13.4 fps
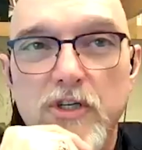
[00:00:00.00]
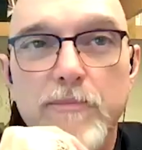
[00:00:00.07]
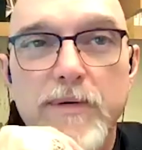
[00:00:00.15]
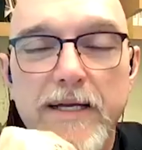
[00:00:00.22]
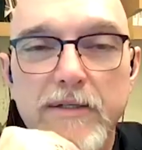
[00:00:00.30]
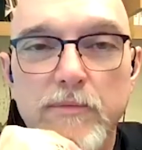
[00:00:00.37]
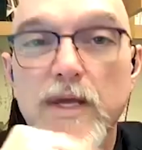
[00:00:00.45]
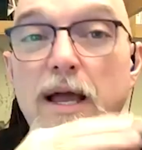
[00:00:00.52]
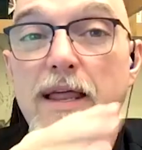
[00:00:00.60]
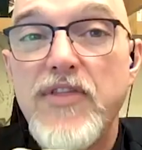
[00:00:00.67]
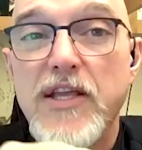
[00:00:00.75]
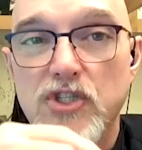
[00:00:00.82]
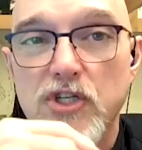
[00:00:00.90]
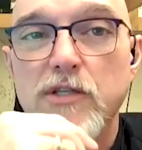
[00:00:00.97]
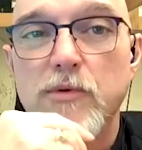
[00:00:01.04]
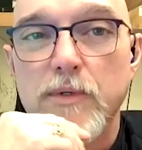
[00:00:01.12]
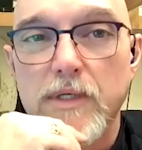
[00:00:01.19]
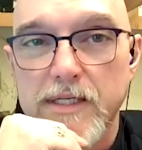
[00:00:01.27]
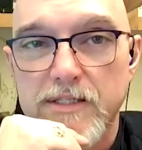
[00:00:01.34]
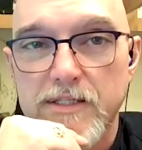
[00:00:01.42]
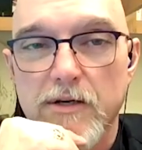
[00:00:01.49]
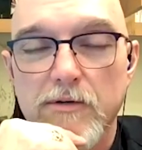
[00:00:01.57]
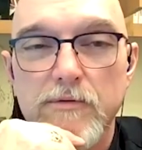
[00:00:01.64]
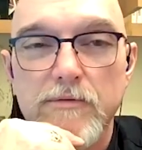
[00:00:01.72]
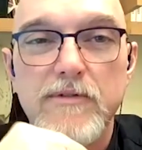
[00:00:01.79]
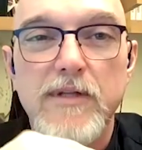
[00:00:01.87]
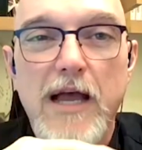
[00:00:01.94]
Biden, I think genuinely
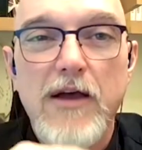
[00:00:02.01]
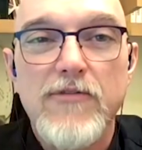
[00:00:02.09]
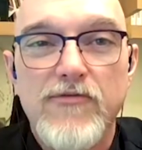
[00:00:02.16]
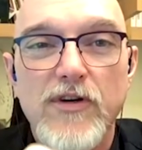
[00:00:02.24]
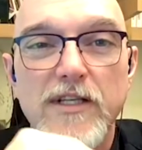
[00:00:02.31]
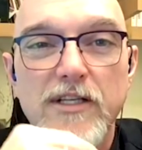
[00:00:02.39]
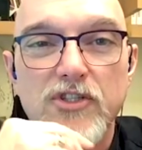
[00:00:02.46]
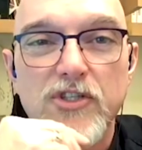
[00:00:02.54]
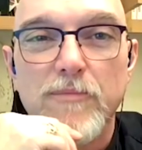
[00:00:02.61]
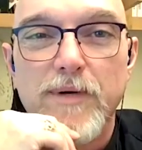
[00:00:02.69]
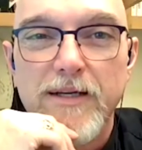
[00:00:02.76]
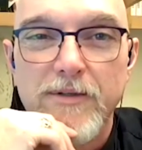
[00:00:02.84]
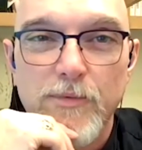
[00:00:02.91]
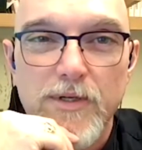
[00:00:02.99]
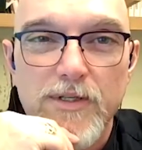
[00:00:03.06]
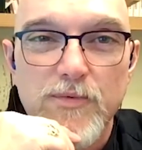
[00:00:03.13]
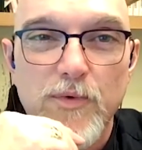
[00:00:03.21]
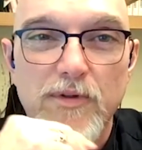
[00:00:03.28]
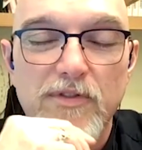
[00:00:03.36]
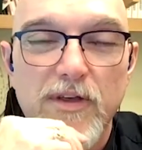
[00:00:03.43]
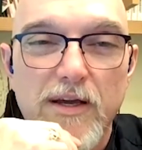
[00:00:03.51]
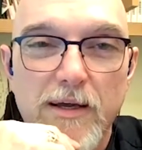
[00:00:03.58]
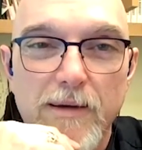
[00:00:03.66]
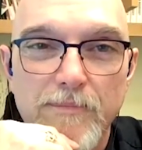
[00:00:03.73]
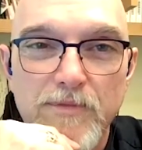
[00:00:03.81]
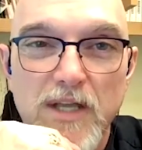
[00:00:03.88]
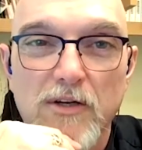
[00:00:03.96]
so, how friendly Joe Biden was with
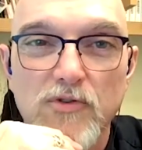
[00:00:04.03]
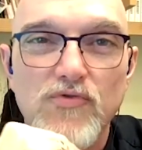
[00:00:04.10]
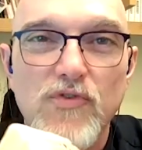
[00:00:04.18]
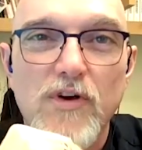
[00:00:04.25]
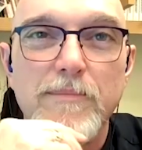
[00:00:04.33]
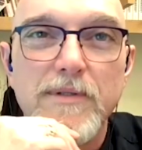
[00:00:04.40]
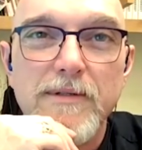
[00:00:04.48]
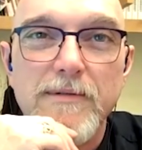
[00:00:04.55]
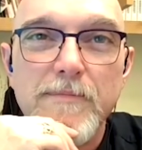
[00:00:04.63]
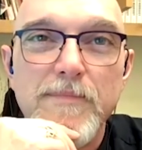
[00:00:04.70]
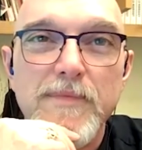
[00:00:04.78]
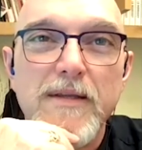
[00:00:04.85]
Donald Trump.